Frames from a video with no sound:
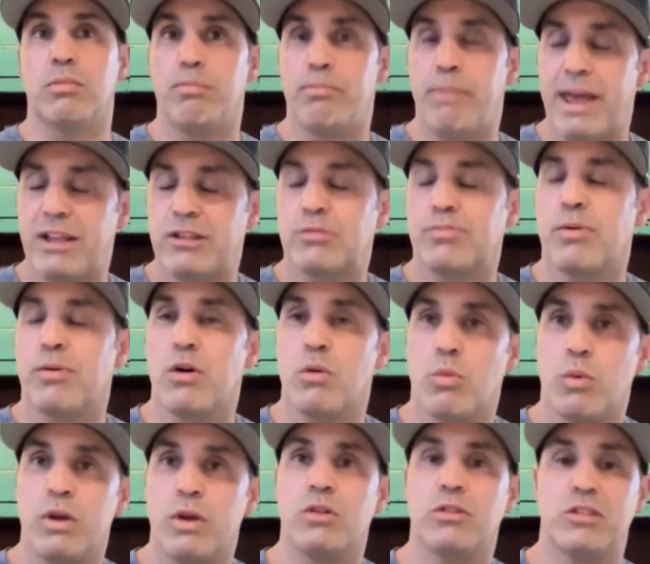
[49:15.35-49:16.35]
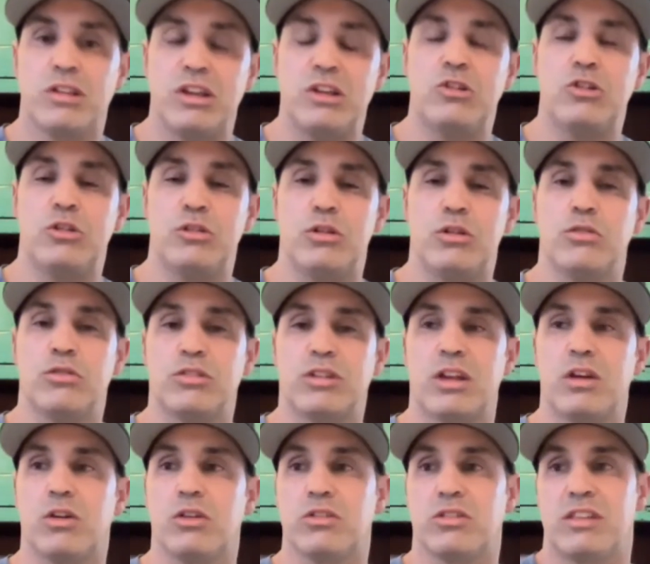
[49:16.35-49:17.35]
baseball will teach you those
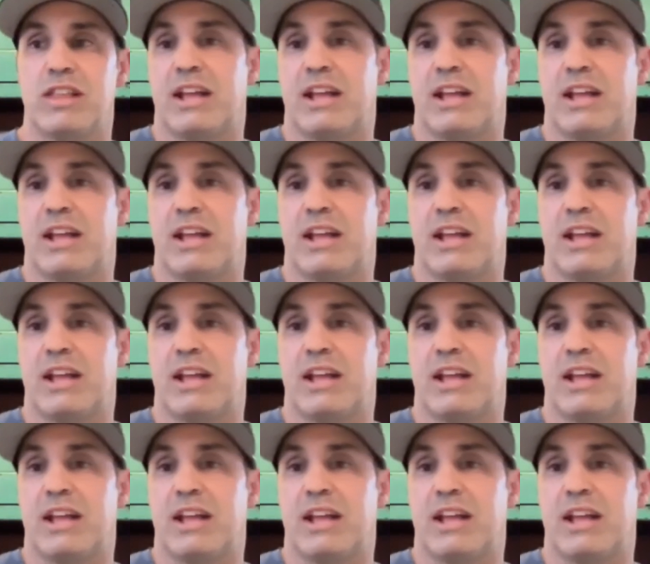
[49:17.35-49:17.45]
skills.